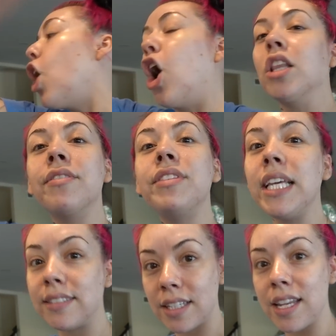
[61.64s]
all of
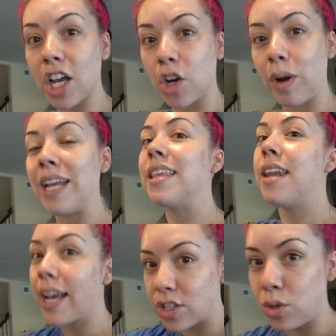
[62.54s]
these to decorate in the
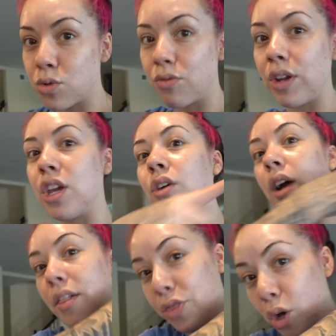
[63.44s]
next YouTube video
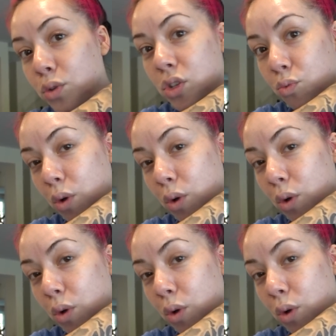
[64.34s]
and those as